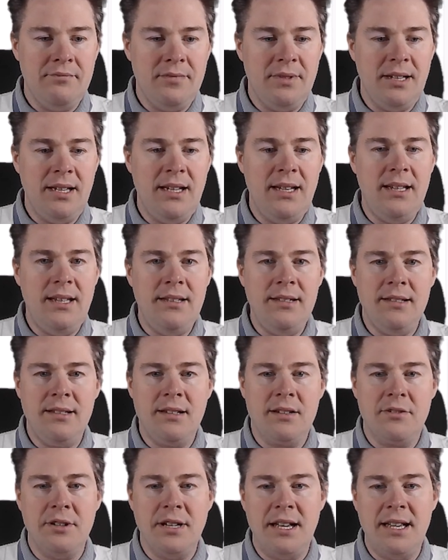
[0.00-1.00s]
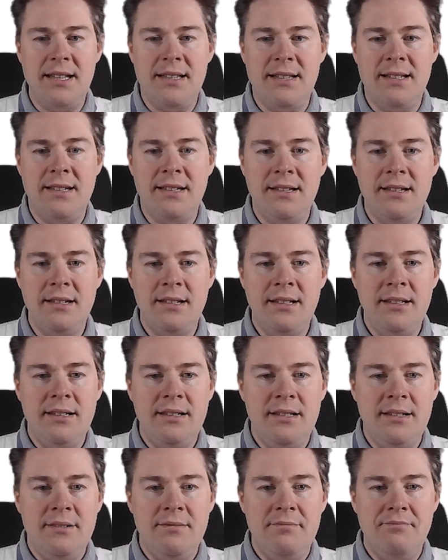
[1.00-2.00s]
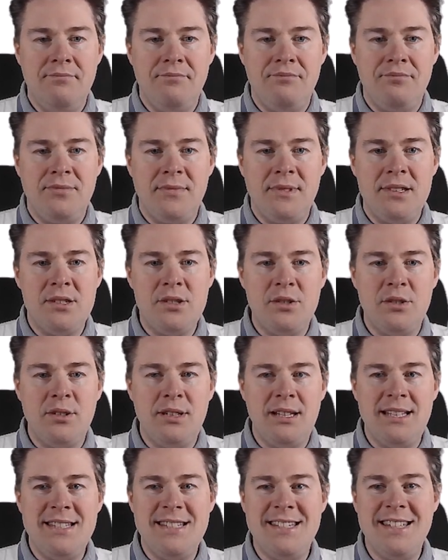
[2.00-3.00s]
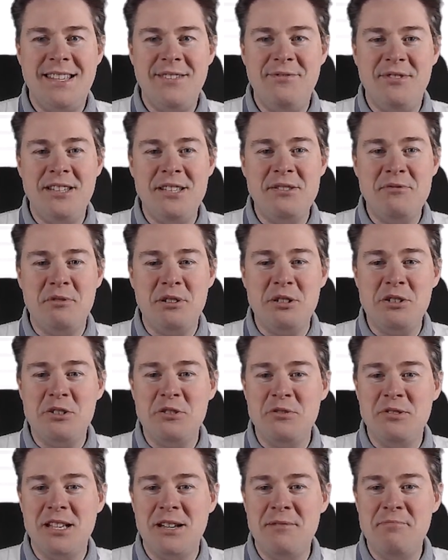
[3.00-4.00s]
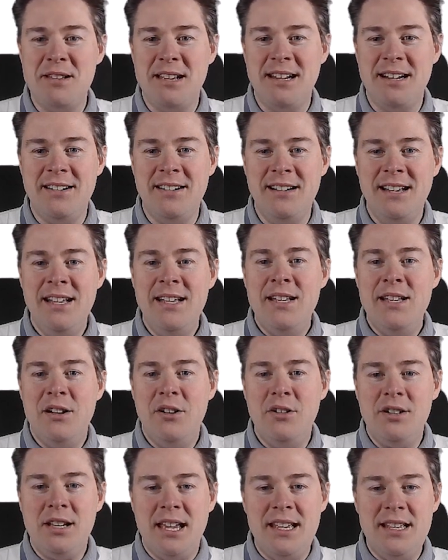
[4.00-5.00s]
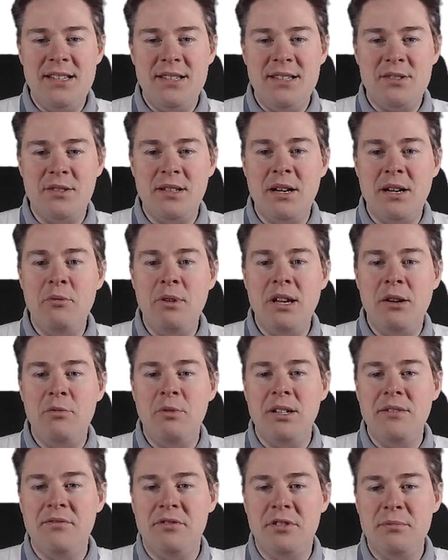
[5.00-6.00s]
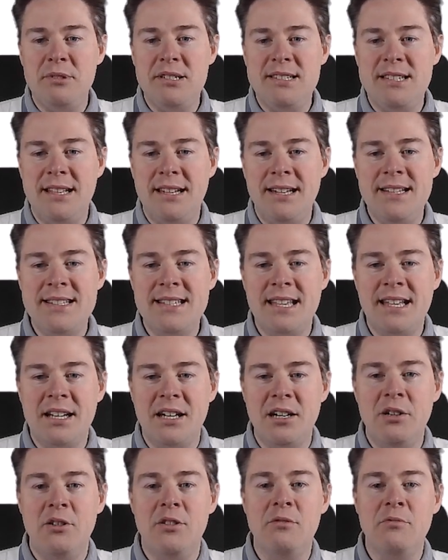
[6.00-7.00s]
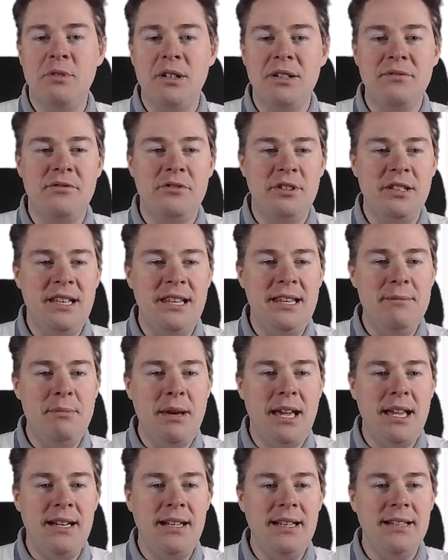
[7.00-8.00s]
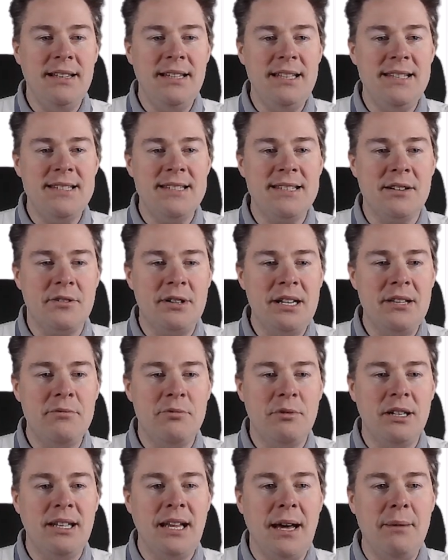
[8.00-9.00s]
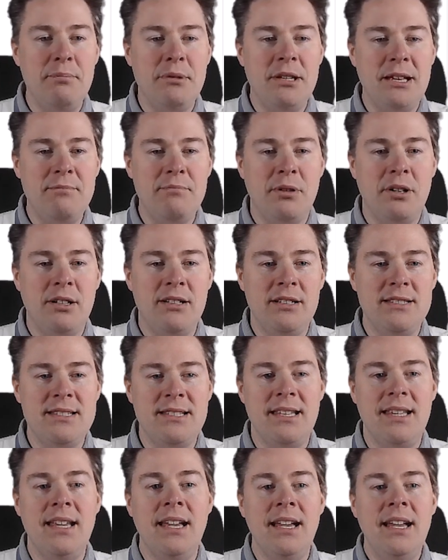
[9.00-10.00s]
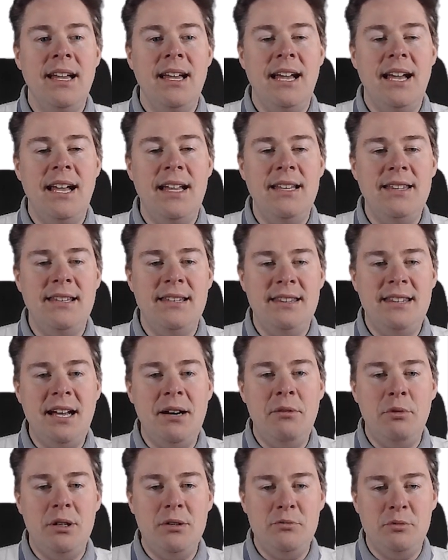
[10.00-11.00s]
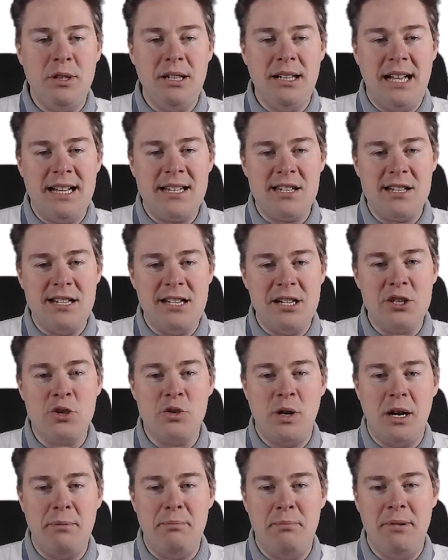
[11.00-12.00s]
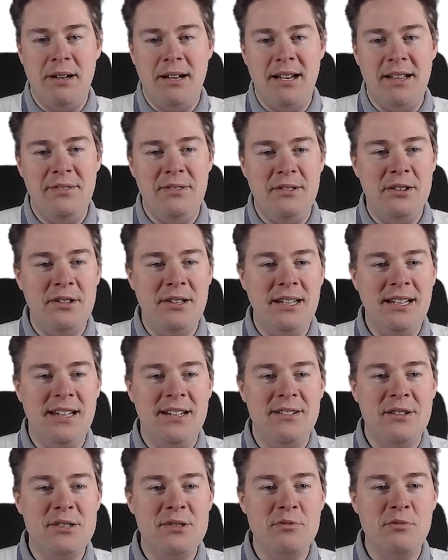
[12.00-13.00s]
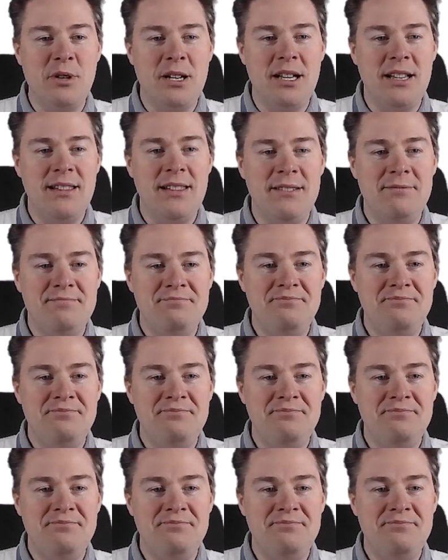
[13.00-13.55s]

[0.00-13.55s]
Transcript: And create. So let's see if this one shows up here. Okay, so now we have one from the settings catalog, one for the email. Let's create one update policy. And that one will actually show up under here as well.